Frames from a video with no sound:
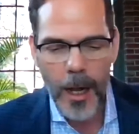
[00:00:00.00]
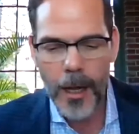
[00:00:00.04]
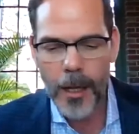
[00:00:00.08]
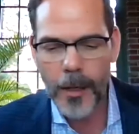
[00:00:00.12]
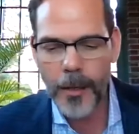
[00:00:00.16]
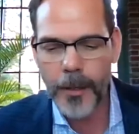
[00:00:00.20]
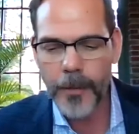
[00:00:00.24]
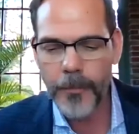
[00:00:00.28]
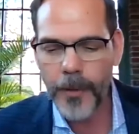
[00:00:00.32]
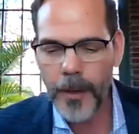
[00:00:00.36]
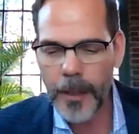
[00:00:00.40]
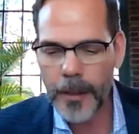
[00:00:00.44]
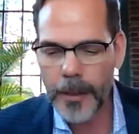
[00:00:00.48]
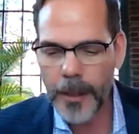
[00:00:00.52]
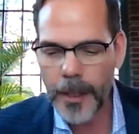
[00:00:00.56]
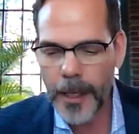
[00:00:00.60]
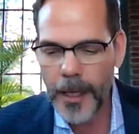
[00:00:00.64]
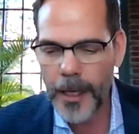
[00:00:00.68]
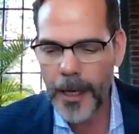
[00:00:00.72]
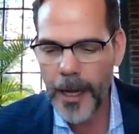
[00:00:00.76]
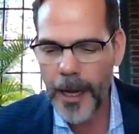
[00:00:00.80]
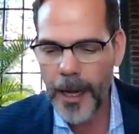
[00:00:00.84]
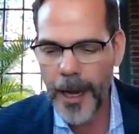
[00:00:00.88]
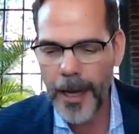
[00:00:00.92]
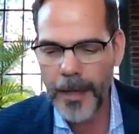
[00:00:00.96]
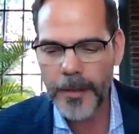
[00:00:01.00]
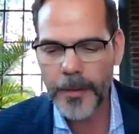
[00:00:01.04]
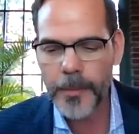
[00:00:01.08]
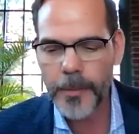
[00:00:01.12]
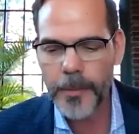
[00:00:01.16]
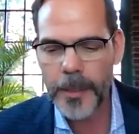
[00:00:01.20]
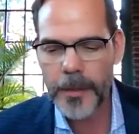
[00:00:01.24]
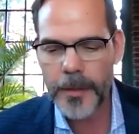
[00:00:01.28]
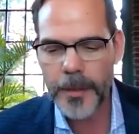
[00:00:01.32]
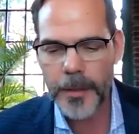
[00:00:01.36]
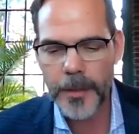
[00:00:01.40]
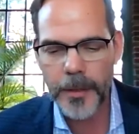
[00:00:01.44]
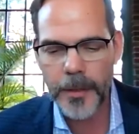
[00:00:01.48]
Ivana asked me
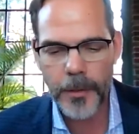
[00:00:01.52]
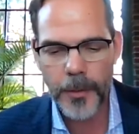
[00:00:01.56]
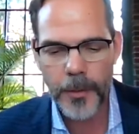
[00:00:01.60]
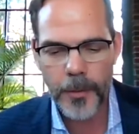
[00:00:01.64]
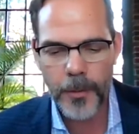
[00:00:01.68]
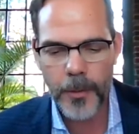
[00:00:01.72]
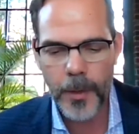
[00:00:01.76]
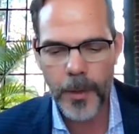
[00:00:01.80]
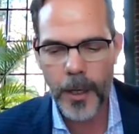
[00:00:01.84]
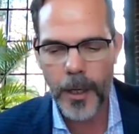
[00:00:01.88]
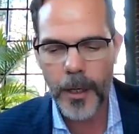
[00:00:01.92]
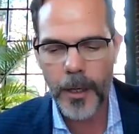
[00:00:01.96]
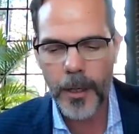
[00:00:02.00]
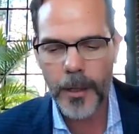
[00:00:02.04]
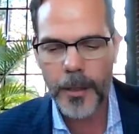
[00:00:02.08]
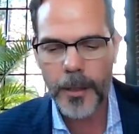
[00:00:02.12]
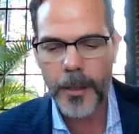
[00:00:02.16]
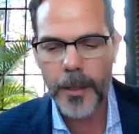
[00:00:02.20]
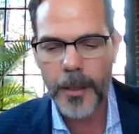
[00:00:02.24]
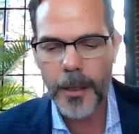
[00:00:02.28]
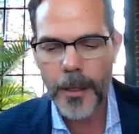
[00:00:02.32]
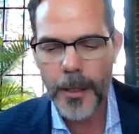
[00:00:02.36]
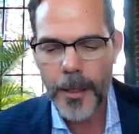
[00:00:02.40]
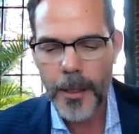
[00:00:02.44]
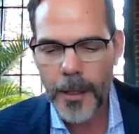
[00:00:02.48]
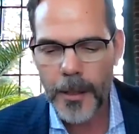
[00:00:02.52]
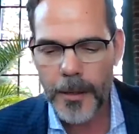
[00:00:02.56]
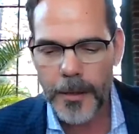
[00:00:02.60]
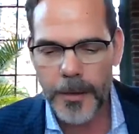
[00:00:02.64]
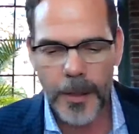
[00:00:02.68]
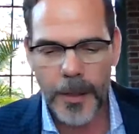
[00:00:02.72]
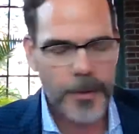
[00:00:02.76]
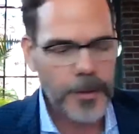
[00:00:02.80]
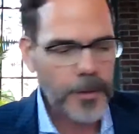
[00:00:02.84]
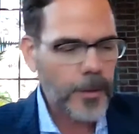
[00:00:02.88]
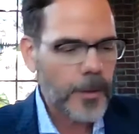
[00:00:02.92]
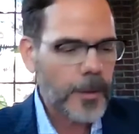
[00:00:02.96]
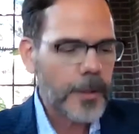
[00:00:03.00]
to uh, to
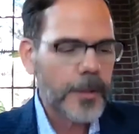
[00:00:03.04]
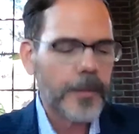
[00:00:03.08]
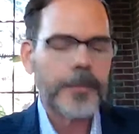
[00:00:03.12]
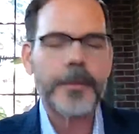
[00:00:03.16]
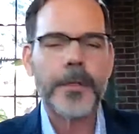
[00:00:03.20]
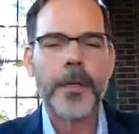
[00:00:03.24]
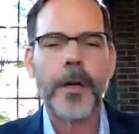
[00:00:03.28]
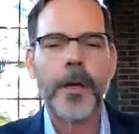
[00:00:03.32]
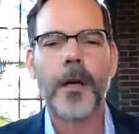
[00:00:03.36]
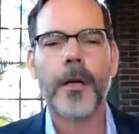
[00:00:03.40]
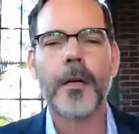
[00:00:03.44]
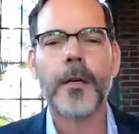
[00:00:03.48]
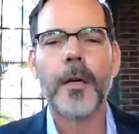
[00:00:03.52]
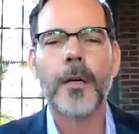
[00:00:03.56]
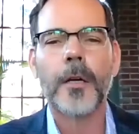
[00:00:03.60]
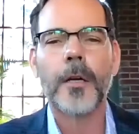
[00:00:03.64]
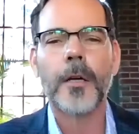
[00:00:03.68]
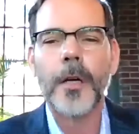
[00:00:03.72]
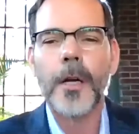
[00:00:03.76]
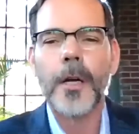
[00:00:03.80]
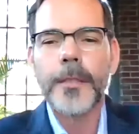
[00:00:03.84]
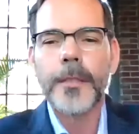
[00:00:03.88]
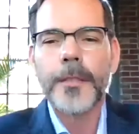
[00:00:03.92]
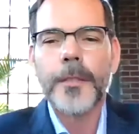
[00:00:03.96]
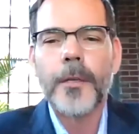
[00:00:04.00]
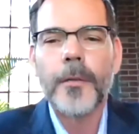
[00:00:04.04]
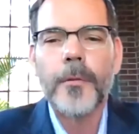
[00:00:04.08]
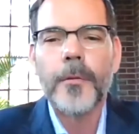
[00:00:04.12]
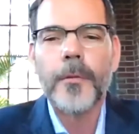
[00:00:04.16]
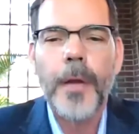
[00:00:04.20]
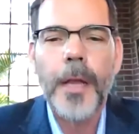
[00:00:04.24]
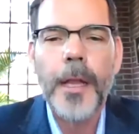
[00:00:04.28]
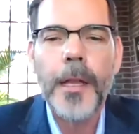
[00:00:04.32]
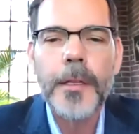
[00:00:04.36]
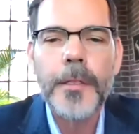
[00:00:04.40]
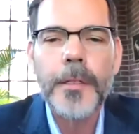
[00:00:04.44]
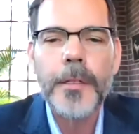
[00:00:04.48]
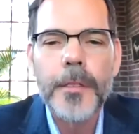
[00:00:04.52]
sort of talk across a
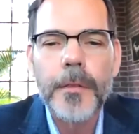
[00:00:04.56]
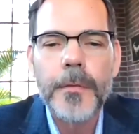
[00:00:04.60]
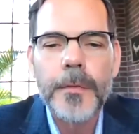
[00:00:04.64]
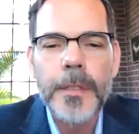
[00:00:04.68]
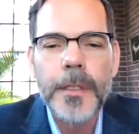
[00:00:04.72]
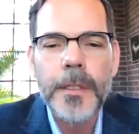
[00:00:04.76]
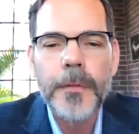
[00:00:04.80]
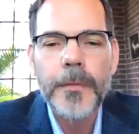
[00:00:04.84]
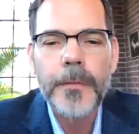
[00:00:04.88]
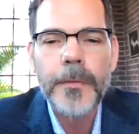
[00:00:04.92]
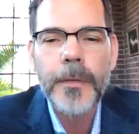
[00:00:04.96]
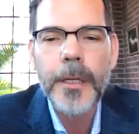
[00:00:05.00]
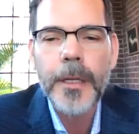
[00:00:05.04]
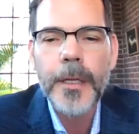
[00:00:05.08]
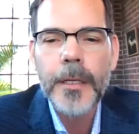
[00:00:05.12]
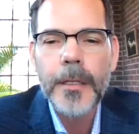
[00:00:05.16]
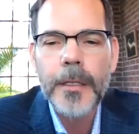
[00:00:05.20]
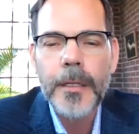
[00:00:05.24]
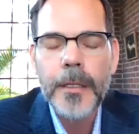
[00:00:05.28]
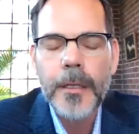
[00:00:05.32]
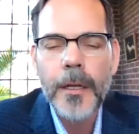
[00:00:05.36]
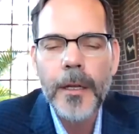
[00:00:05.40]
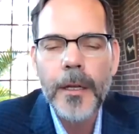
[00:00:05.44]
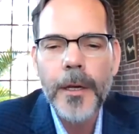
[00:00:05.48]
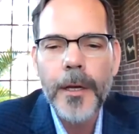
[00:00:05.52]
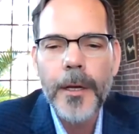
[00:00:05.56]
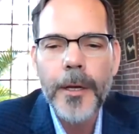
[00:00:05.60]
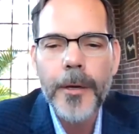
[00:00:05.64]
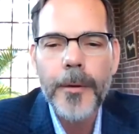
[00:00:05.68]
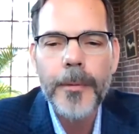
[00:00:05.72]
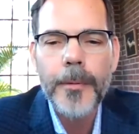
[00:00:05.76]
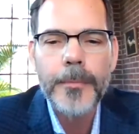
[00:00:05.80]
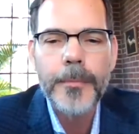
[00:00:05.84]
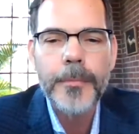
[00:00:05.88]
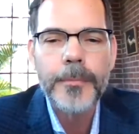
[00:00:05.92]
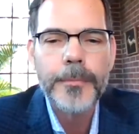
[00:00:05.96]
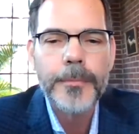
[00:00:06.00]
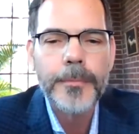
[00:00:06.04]
range of different
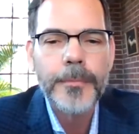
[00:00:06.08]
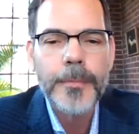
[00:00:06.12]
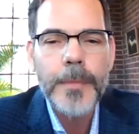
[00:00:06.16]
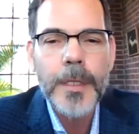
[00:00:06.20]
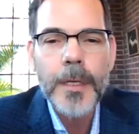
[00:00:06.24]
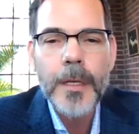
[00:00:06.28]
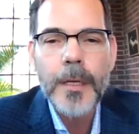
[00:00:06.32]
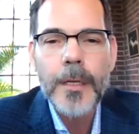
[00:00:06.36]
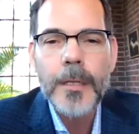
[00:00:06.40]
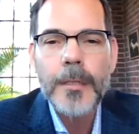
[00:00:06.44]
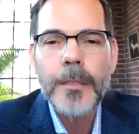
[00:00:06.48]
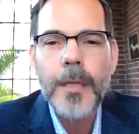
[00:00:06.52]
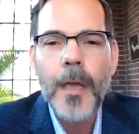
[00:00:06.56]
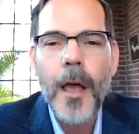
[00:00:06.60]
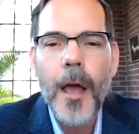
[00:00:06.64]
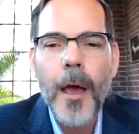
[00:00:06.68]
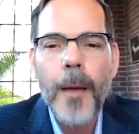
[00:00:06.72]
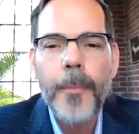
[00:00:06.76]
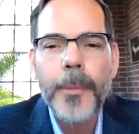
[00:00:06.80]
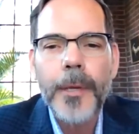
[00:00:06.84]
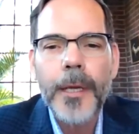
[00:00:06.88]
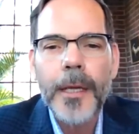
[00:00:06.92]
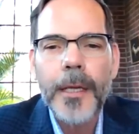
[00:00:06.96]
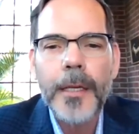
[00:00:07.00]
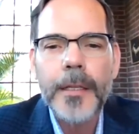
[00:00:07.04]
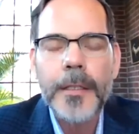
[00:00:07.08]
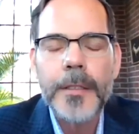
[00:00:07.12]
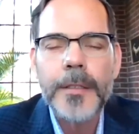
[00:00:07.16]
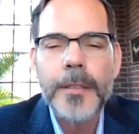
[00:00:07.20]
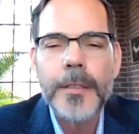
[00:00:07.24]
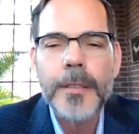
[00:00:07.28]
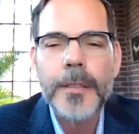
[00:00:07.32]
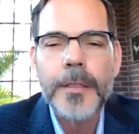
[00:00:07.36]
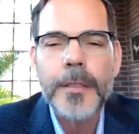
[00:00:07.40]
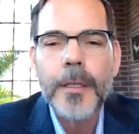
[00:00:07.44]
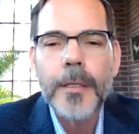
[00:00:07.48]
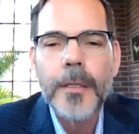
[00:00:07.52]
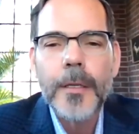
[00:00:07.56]
um,
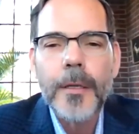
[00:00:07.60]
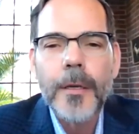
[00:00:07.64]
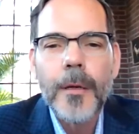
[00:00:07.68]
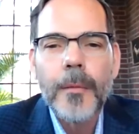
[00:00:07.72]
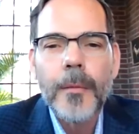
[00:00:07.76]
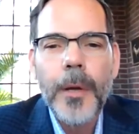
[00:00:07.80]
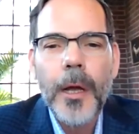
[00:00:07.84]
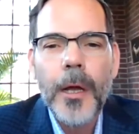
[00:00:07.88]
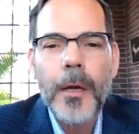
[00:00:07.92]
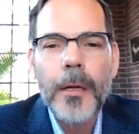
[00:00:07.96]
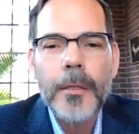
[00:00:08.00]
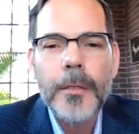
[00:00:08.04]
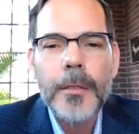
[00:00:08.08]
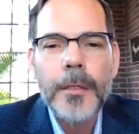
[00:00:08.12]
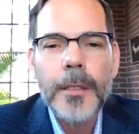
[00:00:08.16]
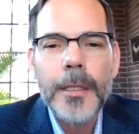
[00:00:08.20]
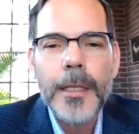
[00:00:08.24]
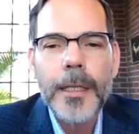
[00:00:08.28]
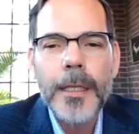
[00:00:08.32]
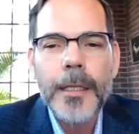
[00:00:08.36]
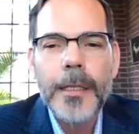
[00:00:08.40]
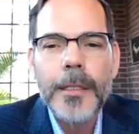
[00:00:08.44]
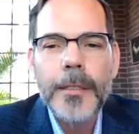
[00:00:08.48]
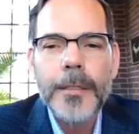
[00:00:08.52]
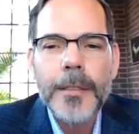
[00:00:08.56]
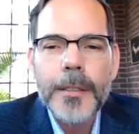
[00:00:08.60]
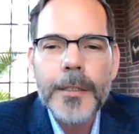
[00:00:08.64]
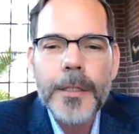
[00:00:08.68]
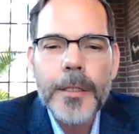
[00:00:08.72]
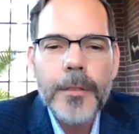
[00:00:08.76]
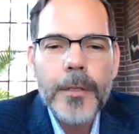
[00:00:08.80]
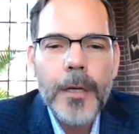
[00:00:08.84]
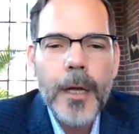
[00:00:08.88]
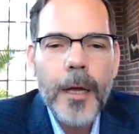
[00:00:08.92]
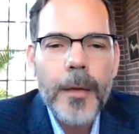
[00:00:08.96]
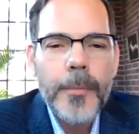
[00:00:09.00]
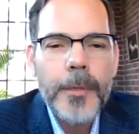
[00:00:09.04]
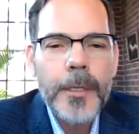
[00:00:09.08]
topics, partly
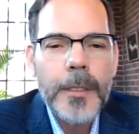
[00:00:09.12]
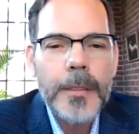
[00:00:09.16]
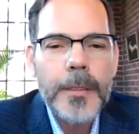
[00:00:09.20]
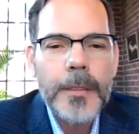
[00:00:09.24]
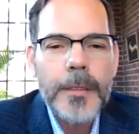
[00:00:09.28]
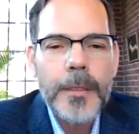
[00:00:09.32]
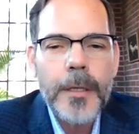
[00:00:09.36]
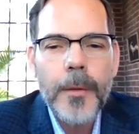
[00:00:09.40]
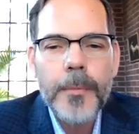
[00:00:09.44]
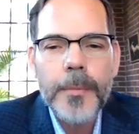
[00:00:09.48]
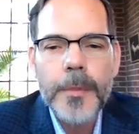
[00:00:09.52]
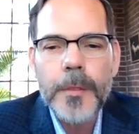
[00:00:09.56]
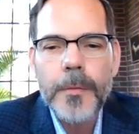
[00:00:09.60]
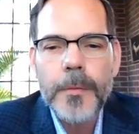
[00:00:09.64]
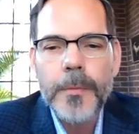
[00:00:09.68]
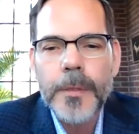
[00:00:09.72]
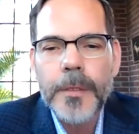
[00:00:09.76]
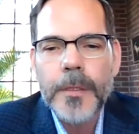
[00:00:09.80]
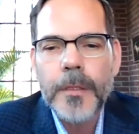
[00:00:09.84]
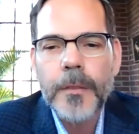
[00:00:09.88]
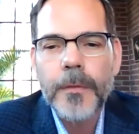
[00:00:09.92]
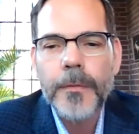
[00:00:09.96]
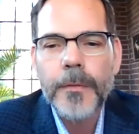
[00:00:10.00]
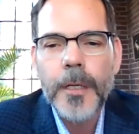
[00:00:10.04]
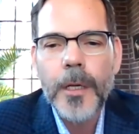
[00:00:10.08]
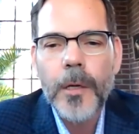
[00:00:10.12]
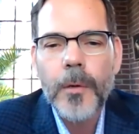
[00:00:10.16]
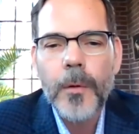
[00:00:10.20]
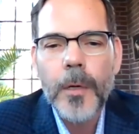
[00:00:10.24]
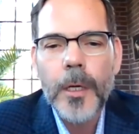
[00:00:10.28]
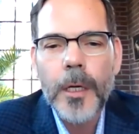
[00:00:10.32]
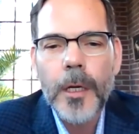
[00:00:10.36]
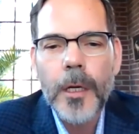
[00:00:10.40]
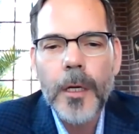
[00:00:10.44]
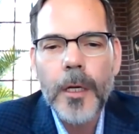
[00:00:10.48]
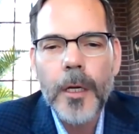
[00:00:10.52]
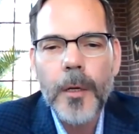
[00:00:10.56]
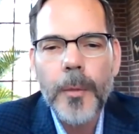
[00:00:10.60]
describing some specific
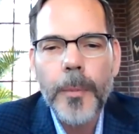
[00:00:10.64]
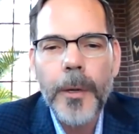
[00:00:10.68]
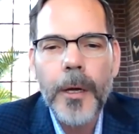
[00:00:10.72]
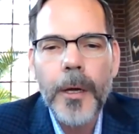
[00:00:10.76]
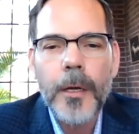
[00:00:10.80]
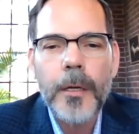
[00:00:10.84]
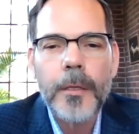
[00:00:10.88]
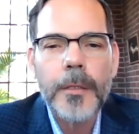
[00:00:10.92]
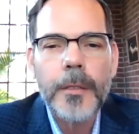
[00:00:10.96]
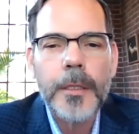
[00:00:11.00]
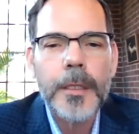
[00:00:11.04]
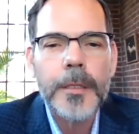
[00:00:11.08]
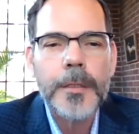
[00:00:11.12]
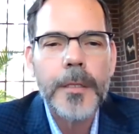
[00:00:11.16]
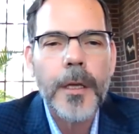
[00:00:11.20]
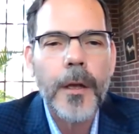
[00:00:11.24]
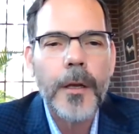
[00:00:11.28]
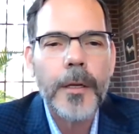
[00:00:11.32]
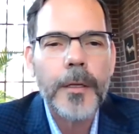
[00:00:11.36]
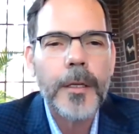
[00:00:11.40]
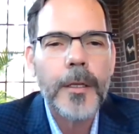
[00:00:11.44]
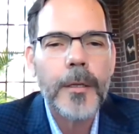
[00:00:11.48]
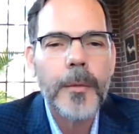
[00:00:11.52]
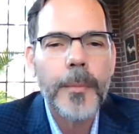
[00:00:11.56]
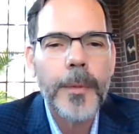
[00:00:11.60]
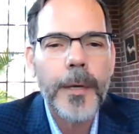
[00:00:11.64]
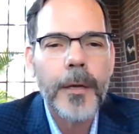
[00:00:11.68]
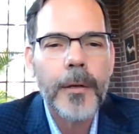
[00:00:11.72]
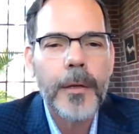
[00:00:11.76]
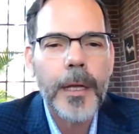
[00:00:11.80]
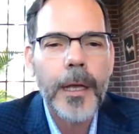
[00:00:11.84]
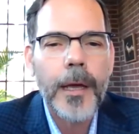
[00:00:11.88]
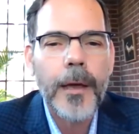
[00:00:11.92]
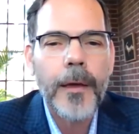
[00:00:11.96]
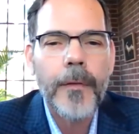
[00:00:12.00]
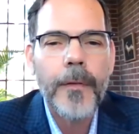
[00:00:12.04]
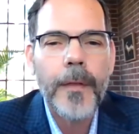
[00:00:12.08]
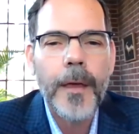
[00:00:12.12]
work, partly talking about
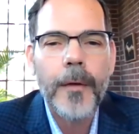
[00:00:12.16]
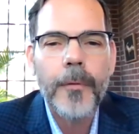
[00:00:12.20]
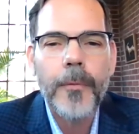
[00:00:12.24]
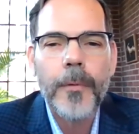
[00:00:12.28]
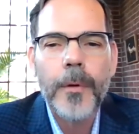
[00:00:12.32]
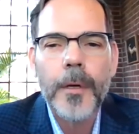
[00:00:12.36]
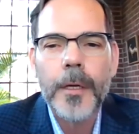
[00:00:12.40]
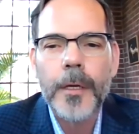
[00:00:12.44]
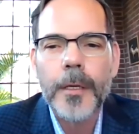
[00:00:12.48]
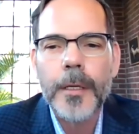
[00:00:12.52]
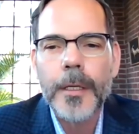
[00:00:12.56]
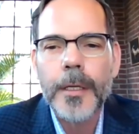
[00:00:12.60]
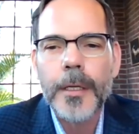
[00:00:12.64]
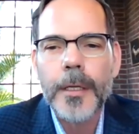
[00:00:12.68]
how that work